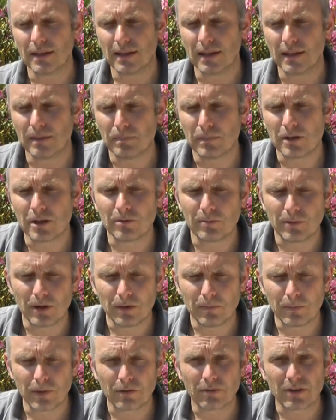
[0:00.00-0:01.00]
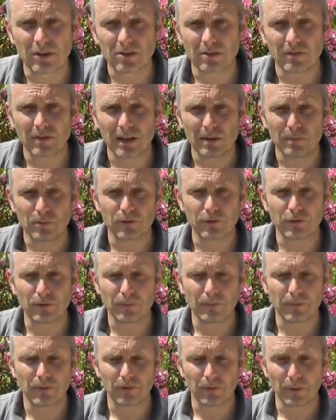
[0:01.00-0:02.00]
in Mirabeau, but the rest available
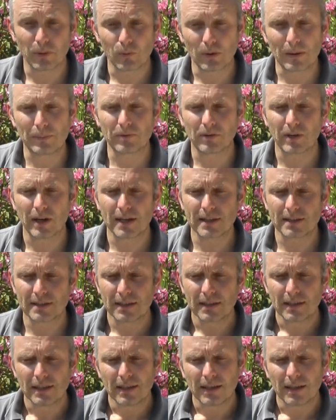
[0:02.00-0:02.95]
from the website,